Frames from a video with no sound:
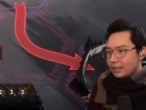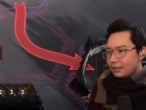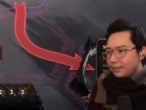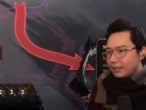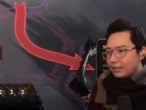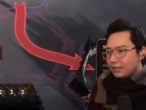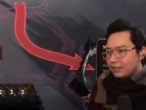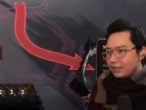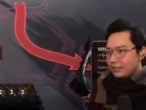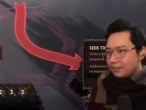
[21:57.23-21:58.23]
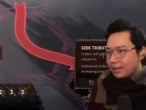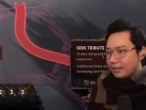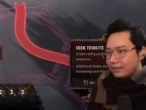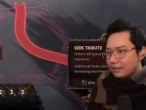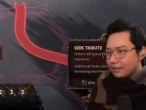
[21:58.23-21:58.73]
and because it doesn't
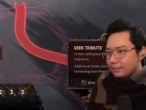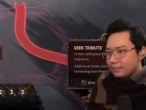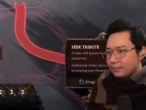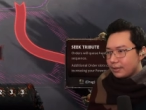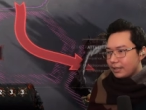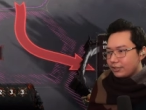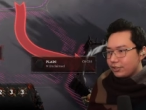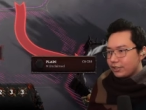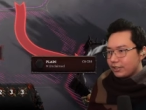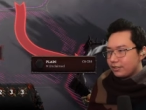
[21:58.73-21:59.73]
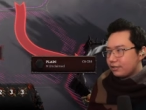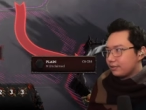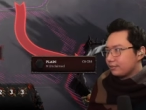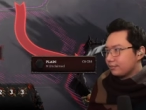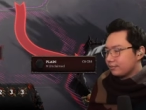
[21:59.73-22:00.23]
matter, I should just
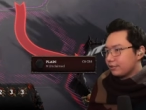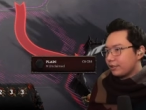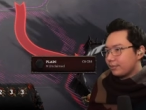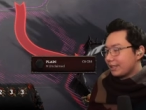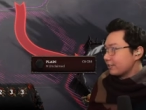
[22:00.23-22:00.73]
reorder my